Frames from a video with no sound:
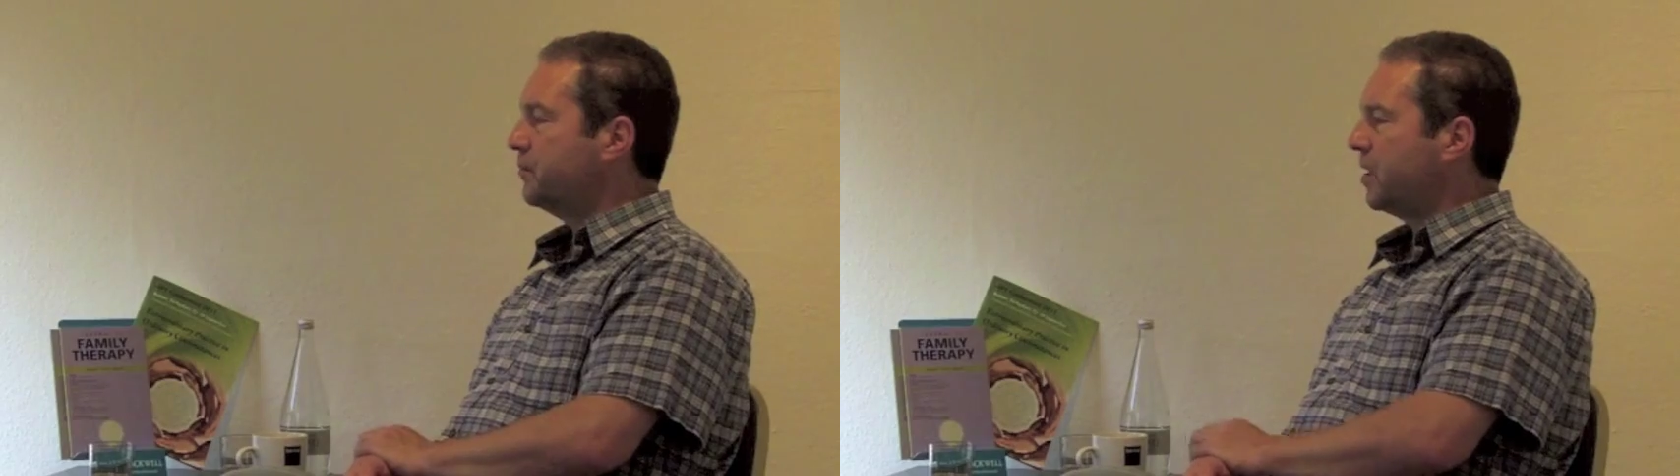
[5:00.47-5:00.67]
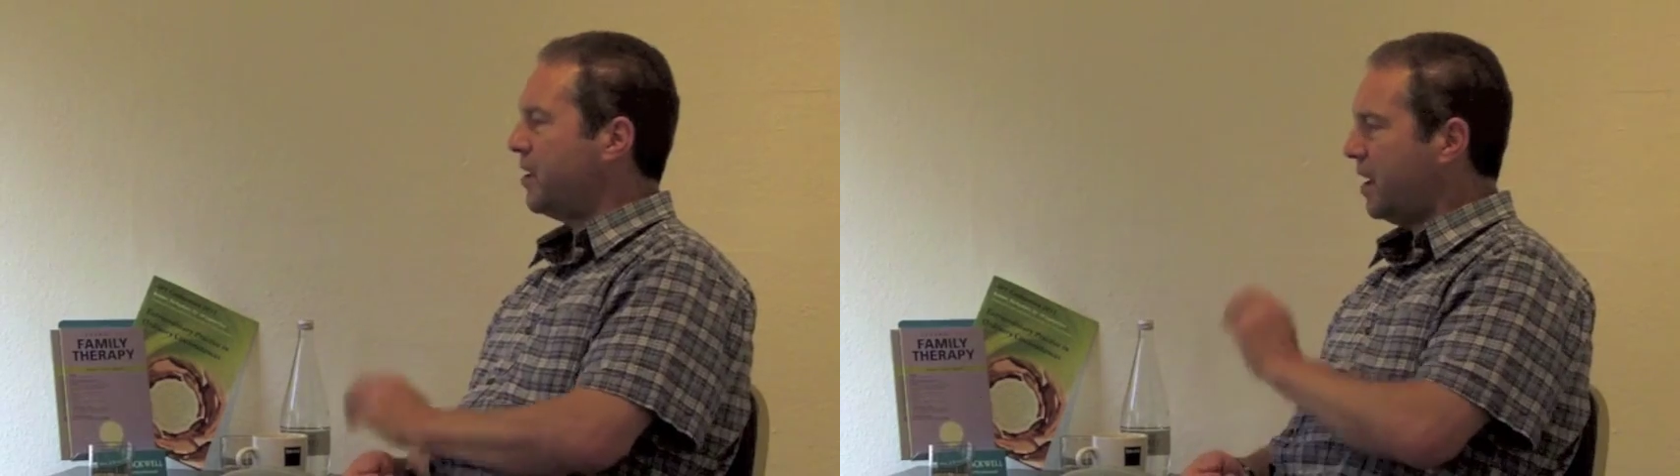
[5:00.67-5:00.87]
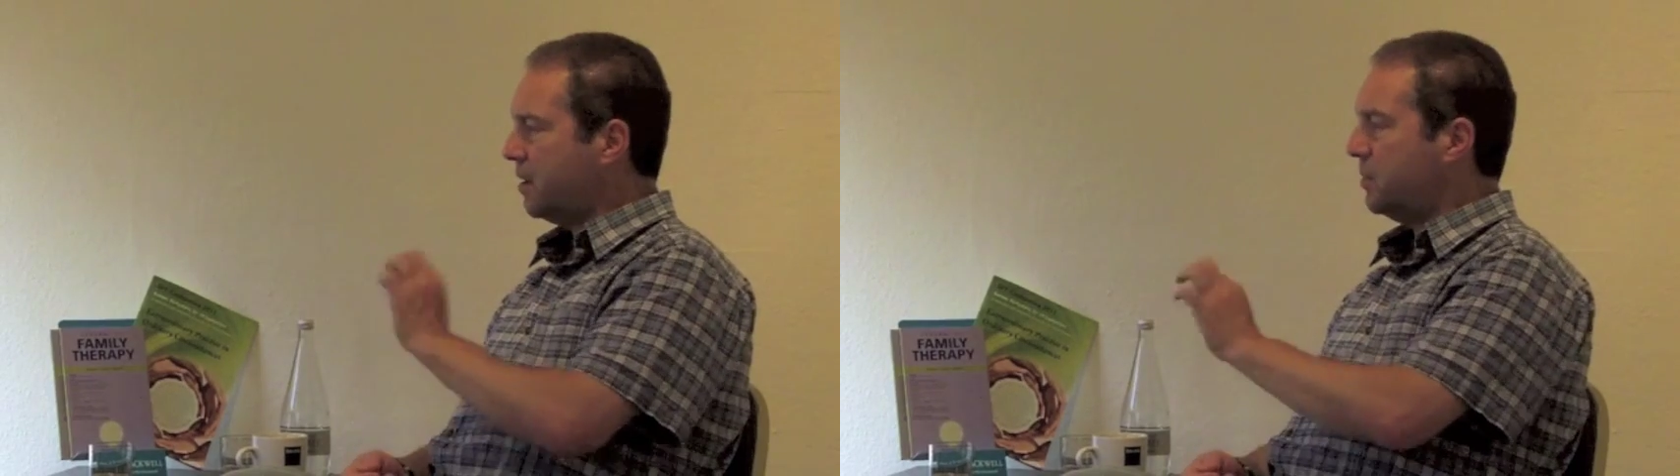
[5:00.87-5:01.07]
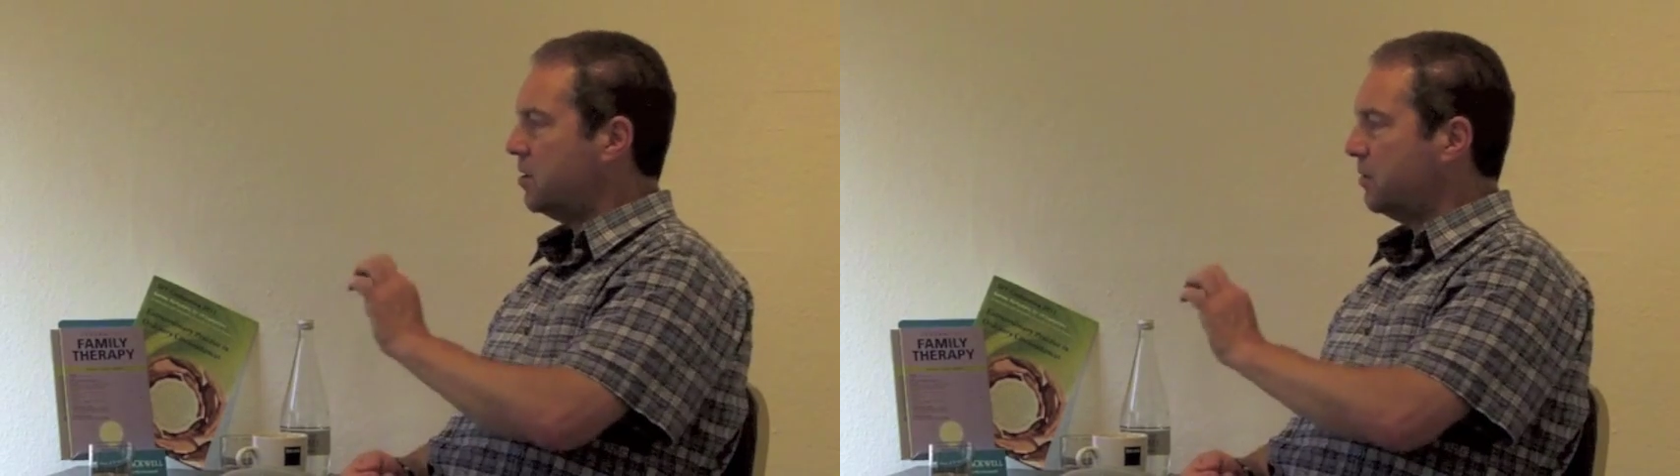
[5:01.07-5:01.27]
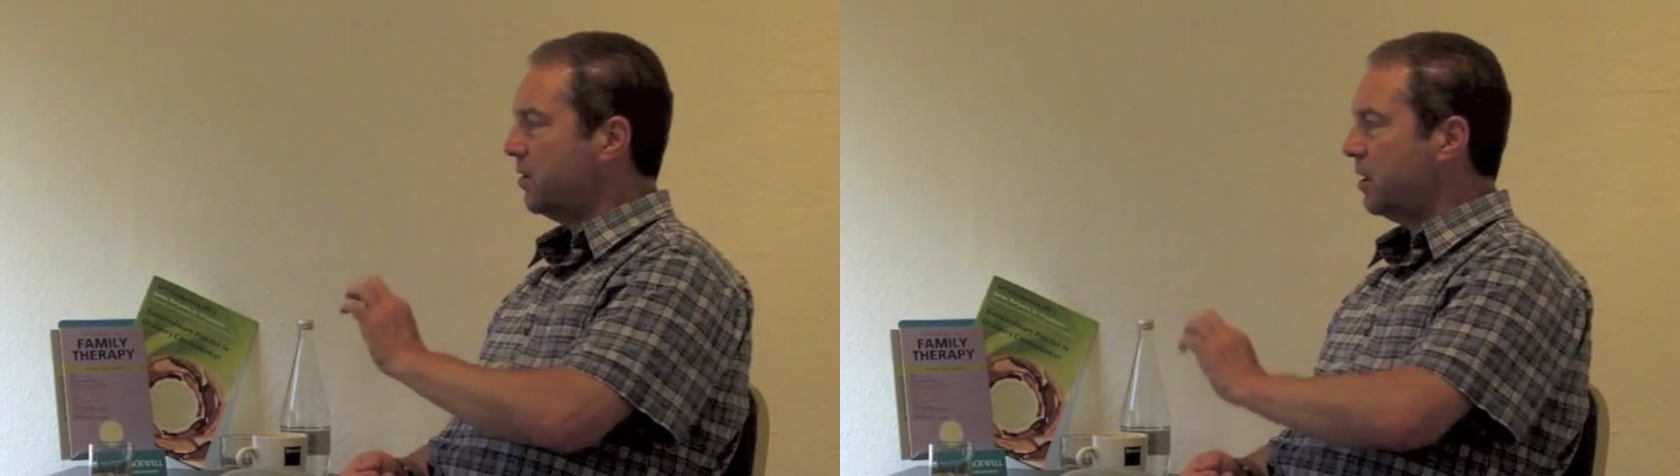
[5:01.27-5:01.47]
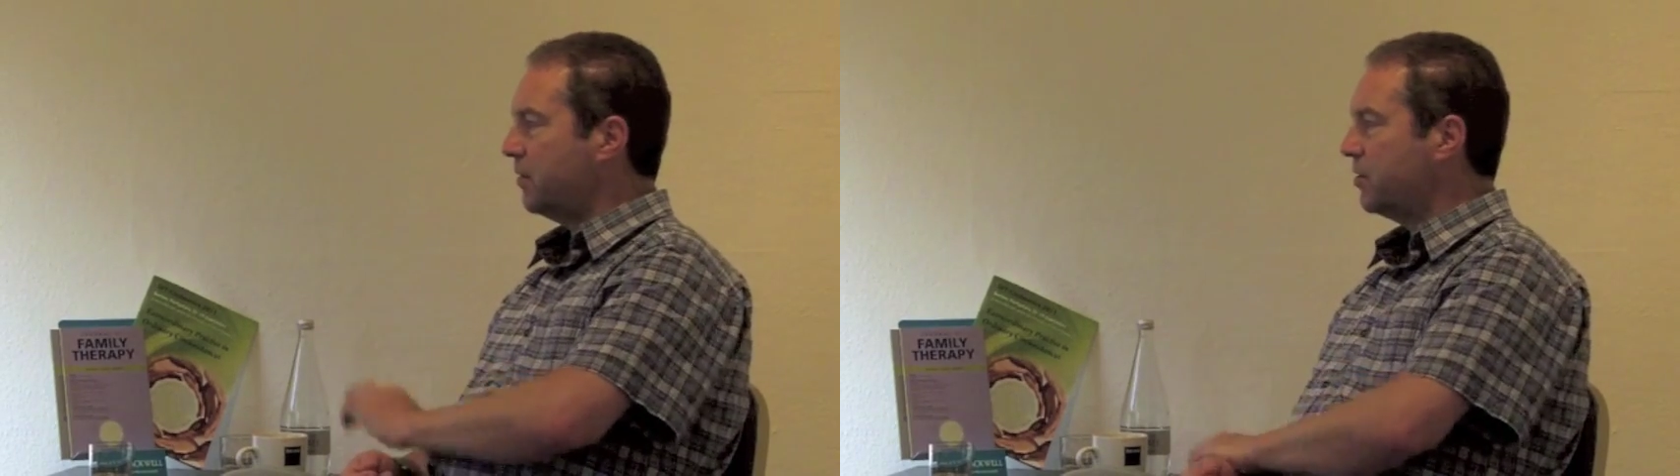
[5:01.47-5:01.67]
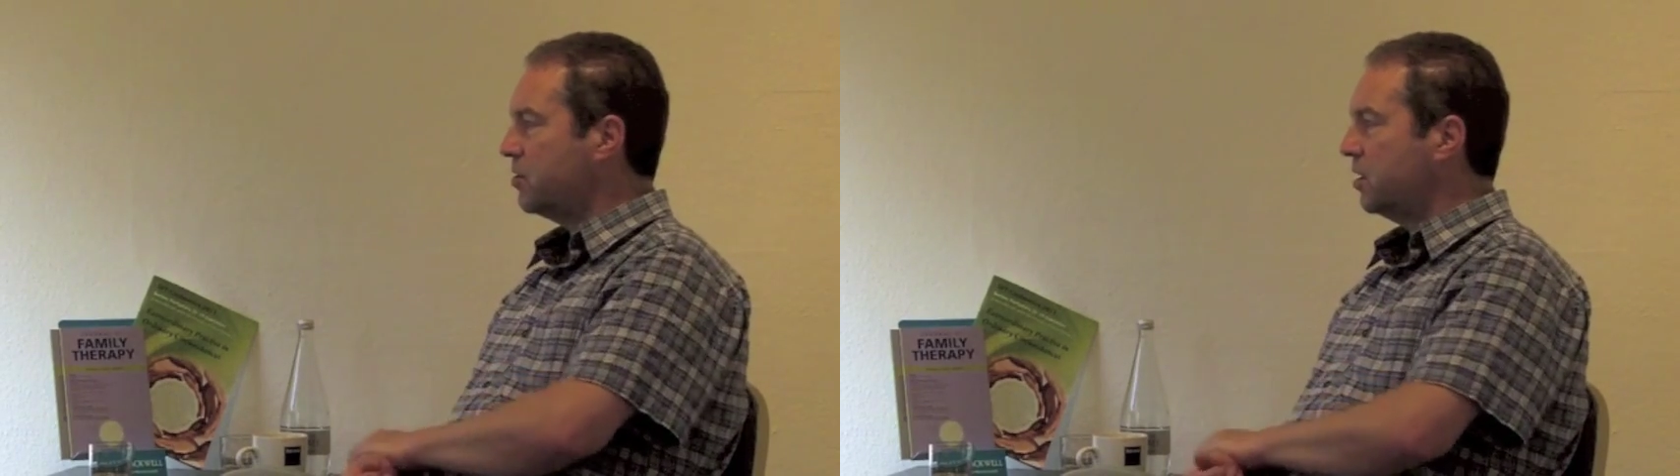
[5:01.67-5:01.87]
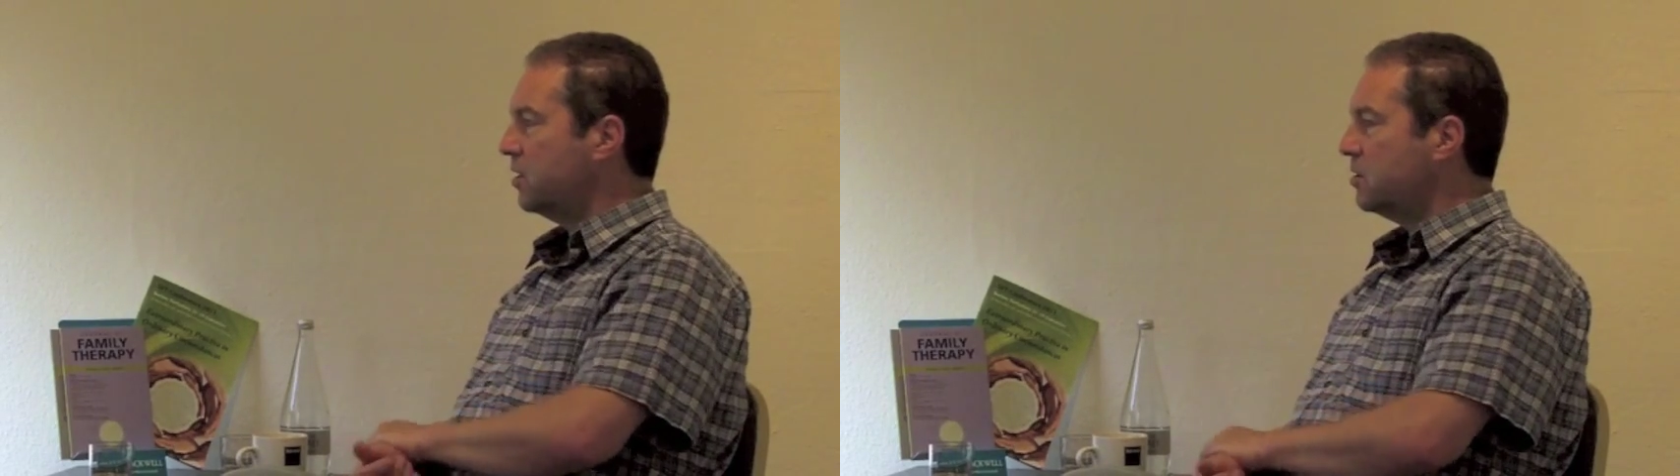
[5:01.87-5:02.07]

And that can be done very efficiently.